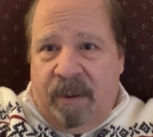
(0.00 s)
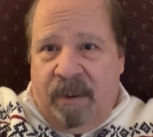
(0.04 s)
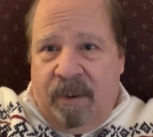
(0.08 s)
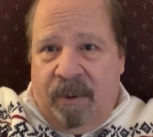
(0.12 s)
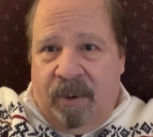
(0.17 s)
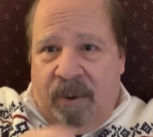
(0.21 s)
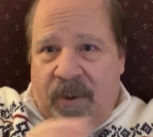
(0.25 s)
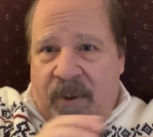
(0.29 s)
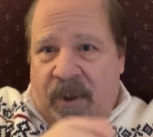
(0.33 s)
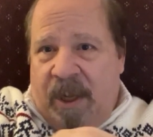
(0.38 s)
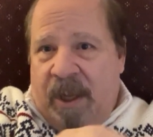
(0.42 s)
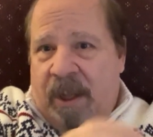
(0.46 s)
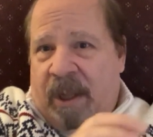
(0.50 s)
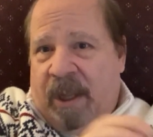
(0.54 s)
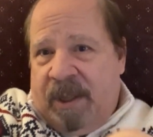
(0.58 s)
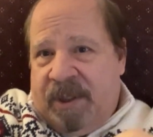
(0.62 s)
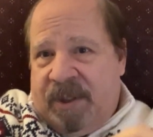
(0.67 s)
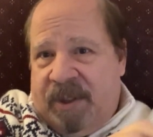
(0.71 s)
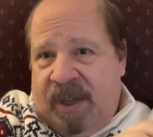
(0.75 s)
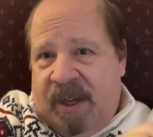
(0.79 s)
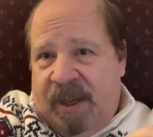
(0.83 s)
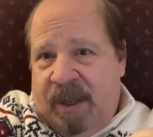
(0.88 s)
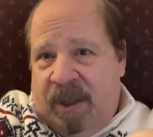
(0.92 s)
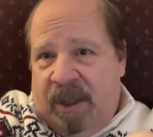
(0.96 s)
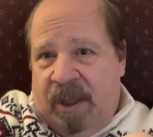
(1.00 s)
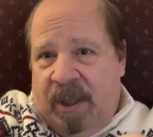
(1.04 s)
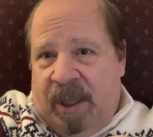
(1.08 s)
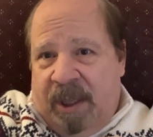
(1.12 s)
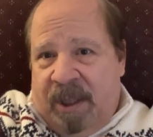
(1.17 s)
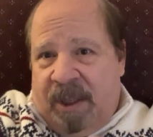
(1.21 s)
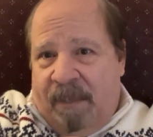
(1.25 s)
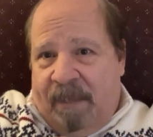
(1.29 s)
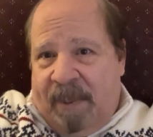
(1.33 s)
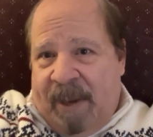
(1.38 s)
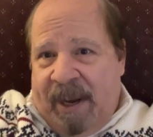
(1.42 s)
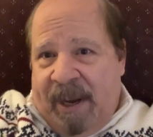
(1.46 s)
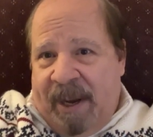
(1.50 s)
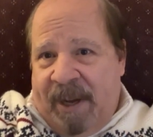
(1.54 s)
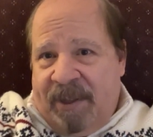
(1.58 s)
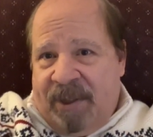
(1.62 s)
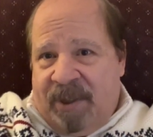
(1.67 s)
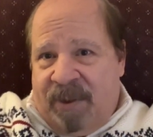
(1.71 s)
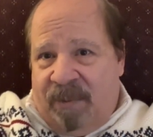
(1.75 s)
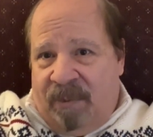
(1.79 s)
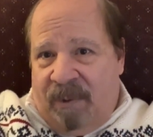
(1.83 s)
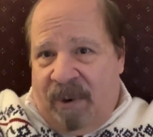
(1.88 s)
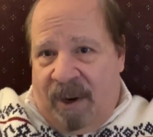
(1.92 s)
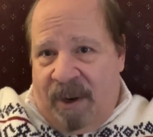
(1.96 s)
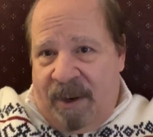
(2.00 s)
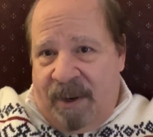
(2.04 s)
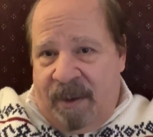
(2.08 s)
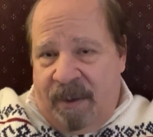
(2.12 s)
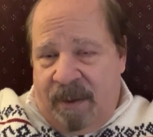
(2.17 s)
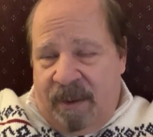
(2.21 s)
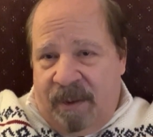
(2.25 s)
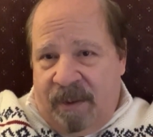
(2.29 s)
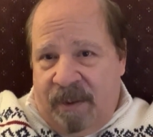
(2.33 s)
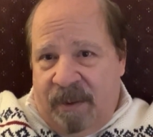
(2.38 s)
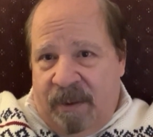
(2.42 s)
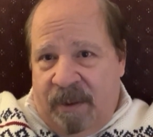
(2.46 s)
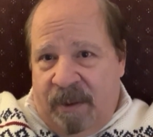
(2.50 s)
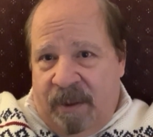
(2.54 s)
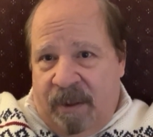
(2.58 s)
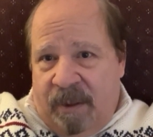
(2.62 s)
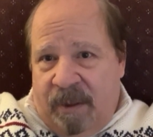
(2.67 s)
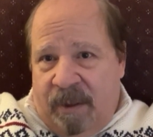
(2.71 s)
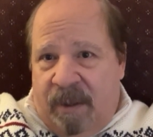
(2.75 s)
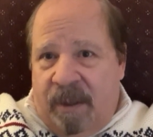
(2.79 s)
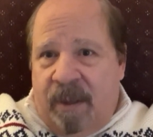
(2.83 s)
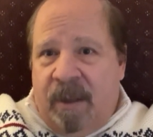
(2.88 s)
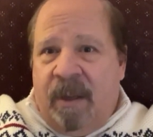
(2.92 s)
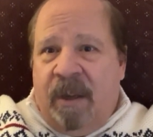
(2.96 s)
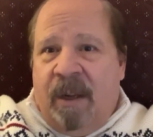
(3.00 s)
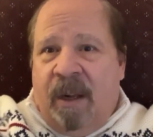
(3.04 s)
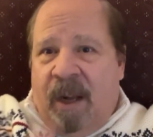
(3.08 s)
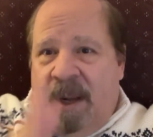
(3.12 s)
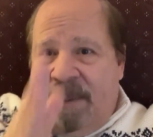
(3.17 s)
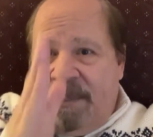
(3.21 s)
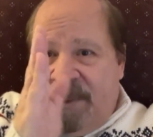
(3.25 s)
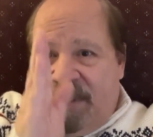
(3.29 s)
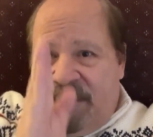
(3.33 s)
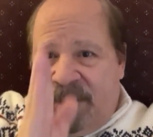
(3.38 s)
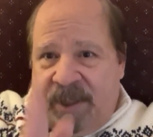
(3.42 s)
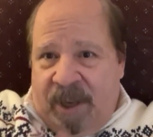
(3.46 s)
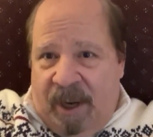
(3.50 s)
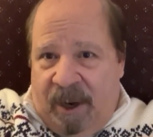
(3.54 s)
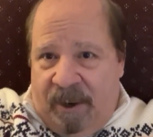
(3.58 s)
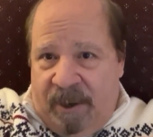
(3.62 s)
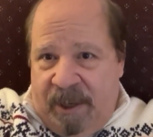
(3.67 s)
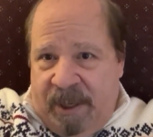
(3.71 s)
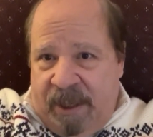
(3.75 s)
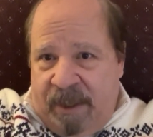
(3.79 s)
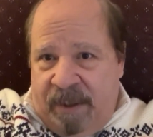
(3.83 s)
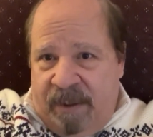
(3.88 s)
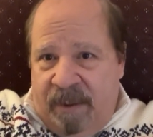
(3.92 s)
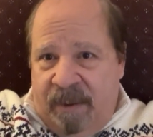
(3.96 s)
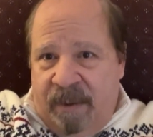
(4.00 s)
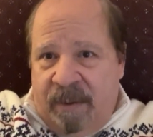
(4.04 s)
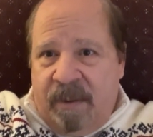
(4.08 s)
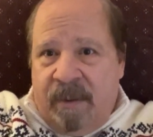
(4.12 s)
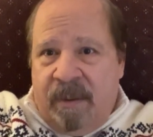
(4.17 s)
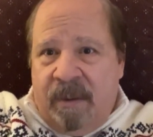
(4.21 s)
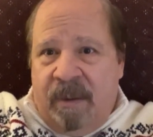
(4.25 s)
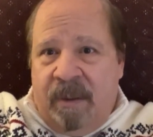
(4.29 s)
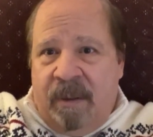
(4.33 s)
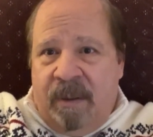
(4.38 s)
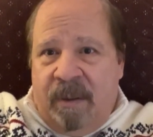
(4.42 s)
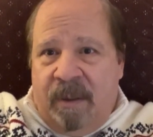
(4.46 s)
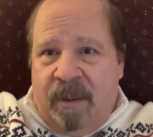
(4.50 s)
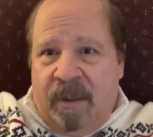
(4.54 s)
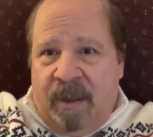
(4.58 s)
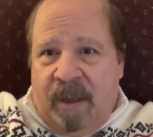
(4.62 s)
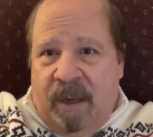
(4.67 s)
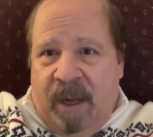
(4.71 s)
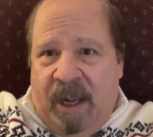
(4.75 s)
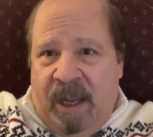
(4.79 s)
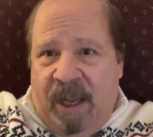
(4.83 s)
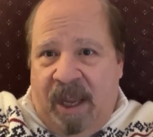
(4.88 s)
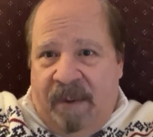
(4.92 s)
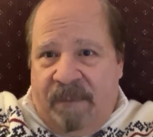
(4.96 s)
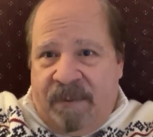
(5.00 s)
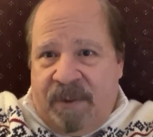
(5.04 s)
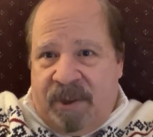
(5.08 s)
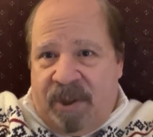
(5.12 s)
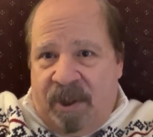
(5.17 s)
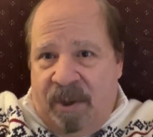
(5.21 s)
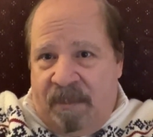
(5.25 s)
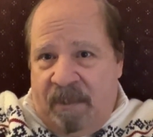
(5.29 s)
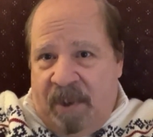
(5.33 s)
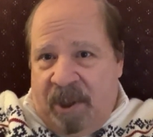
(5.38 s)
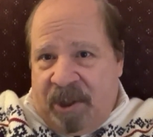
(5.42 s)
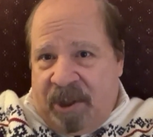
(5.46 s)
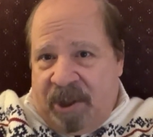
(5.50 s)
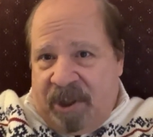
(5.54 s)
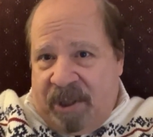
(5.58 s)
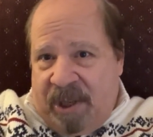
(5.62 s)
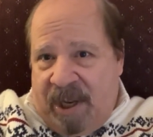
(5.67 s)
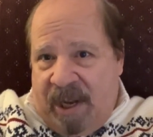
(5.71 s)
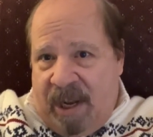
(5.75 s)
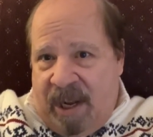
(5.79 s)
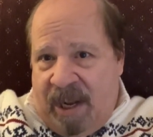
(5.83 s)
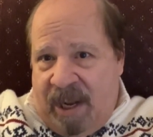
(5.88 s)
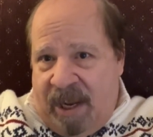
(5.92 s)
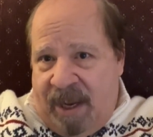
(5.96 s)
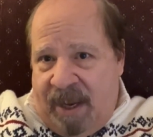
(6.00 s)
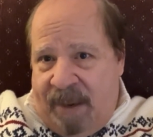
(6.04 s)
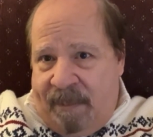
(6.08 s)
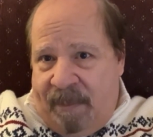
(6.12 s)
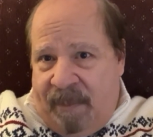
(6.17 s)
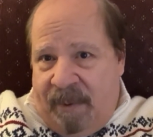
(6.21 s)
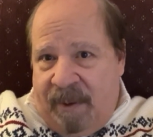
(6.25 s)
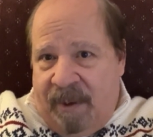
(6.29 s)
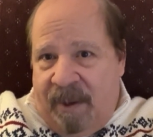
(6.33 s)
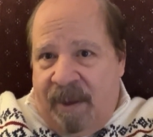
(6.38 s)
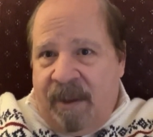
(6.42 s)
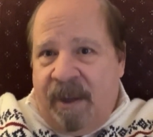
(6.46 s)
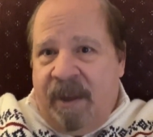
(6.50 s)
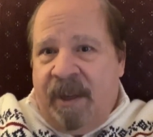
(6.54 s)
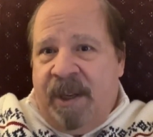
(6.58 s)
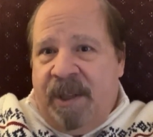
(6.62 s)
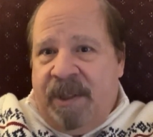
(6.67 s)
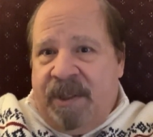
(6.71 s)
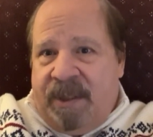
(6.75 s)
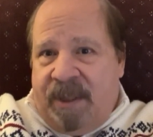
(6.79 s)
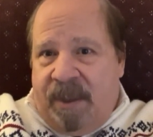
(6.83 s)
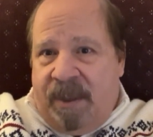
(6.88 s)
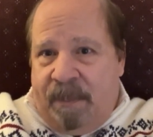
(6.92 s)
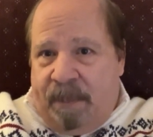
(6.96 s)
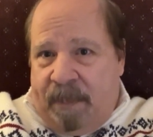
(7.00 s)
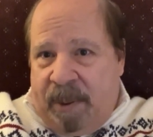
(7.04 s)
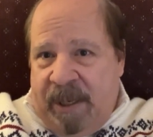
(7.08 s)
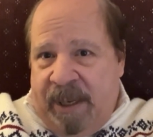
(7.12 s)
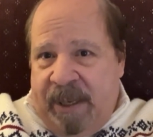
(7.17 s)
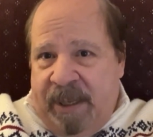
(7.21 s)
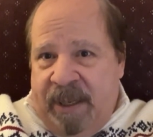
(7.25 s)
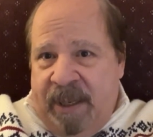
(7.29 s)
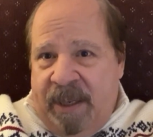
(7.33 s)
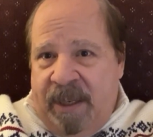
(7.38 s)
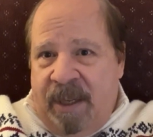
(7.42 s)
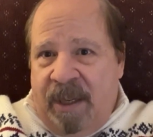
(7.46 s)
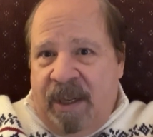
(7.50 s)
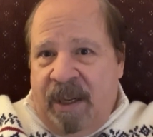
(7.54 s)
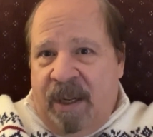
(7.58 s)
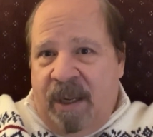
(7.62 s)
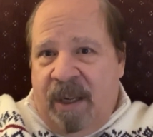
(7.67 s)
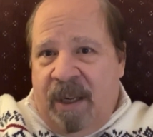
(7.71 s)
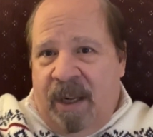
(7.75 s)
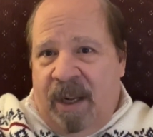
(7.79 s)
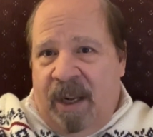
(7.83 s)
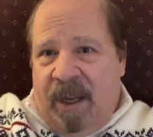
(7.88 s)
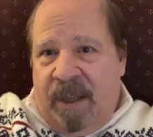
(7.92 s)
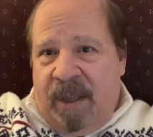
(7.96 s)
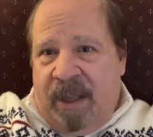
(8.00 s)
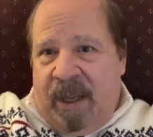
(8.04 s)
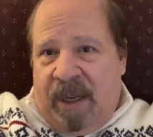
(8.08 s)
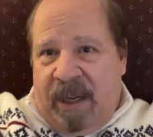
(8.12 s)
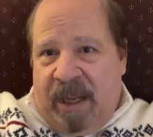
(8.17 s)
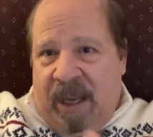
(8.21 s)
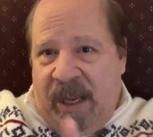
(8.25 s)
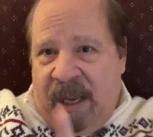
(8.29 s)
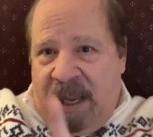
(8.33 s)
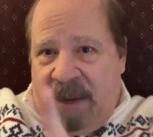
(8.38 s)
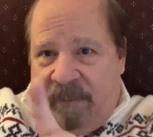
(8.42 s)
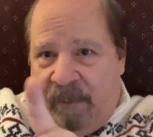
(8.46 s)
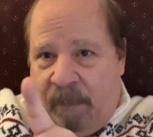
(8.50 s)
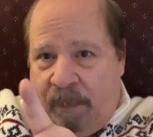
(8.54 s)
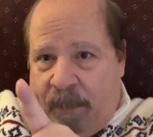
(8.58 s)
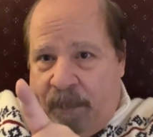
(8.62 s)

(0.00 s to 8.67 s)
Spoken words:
or let's say let the bias run. I'm starting. I have so much time. It's completed, and then I have